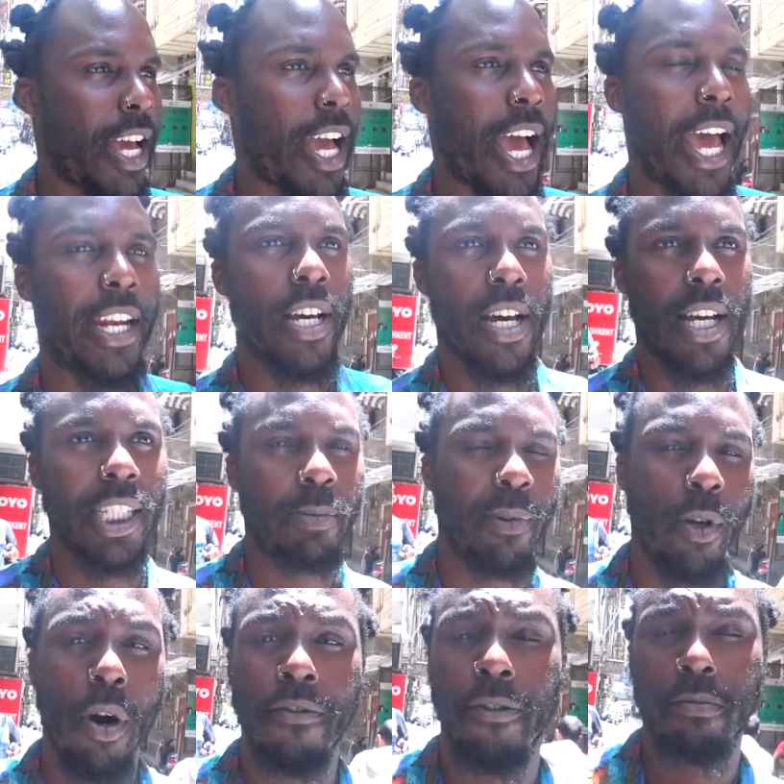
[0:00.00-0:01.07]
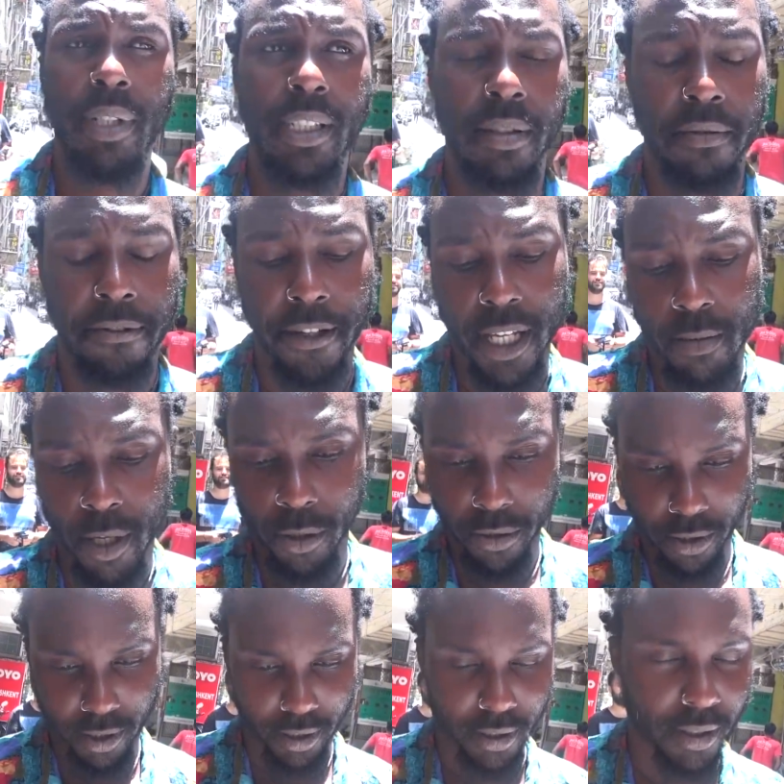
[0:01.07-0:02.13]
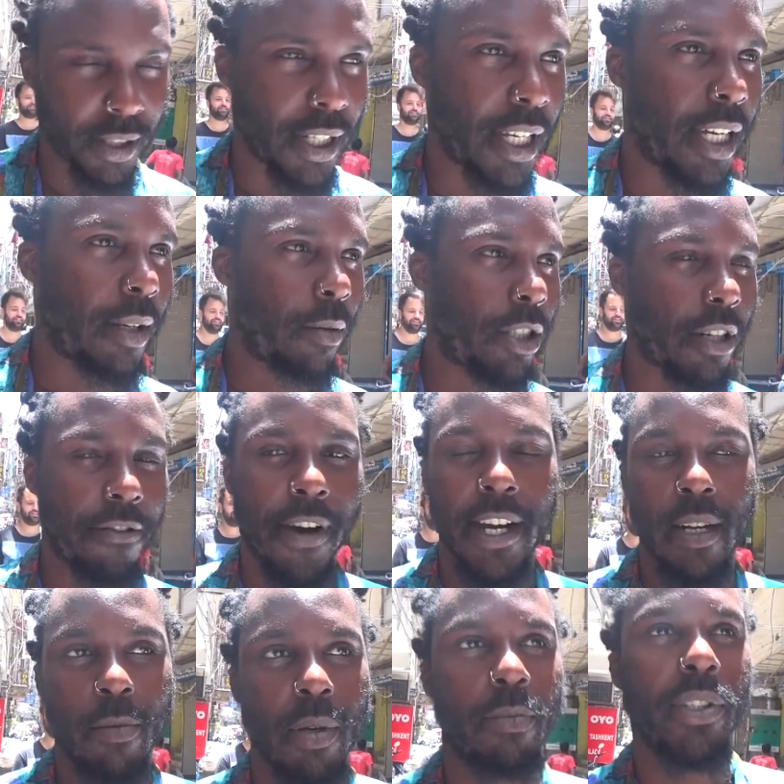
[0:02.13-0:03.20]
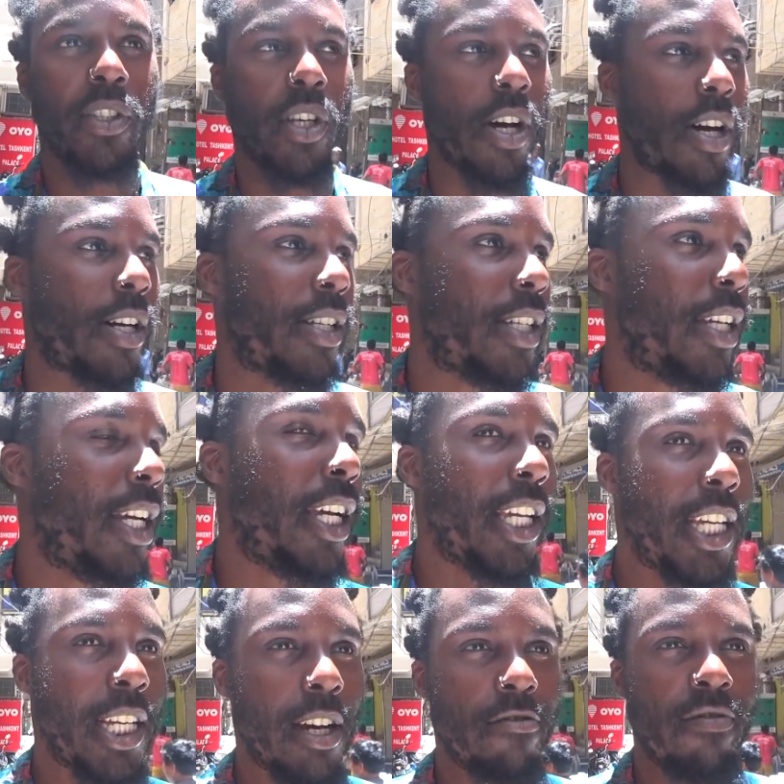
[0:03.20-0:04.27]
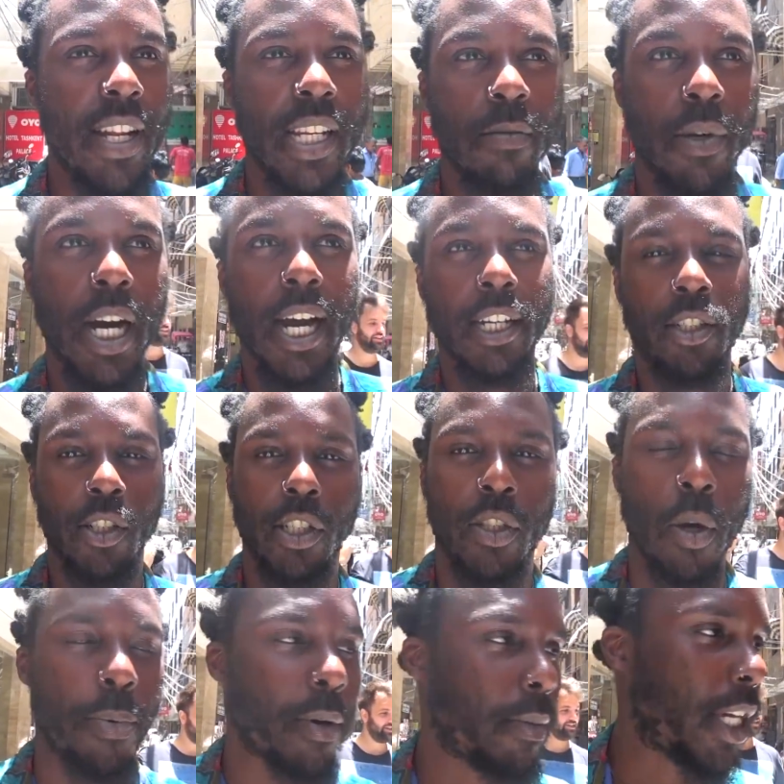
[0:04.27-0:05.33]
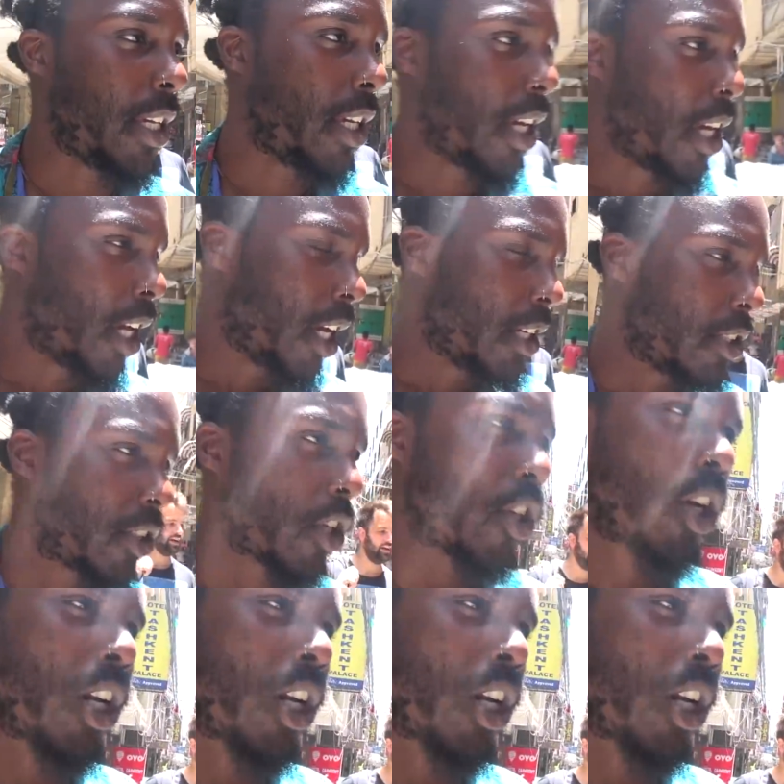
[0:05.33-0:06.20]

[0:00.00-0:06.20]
and uh, he's been offering me some females, which I find a bit bizarre. A random guy just stopping me. So you're